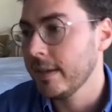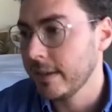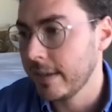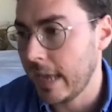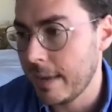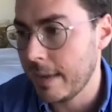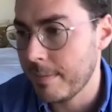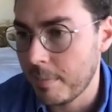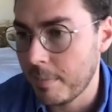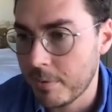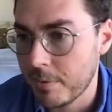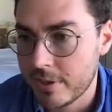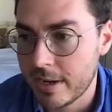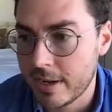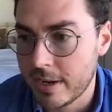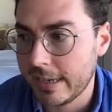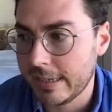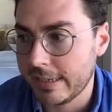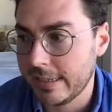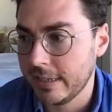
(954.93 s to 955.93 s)
Came up with an
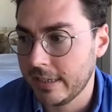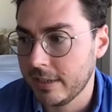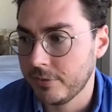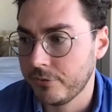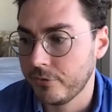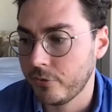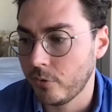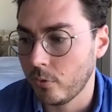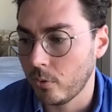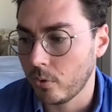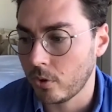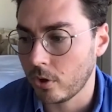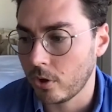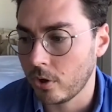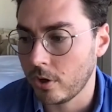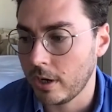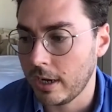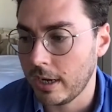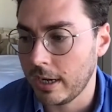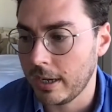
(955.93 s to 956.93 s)
idea
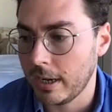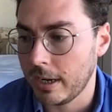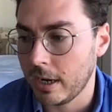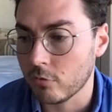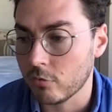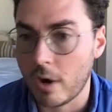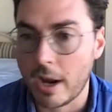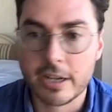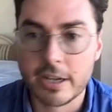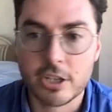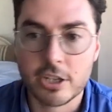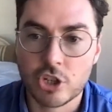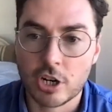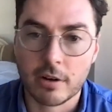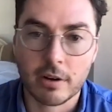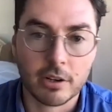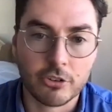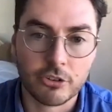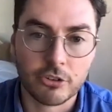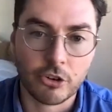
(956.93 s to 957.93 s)
for a
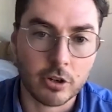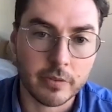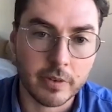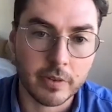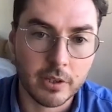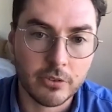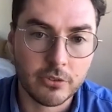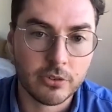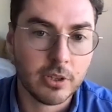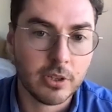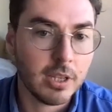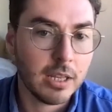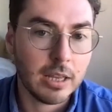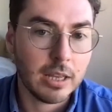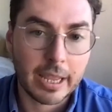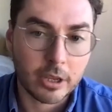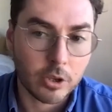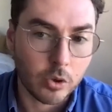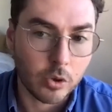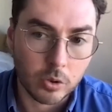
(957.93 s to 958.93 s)
ride-sharing service
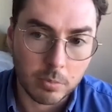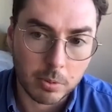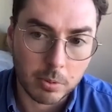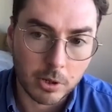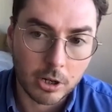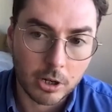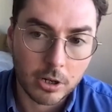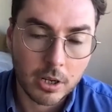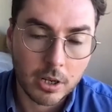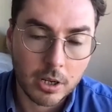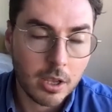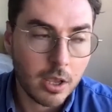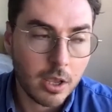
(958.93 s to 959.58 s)
like Uber,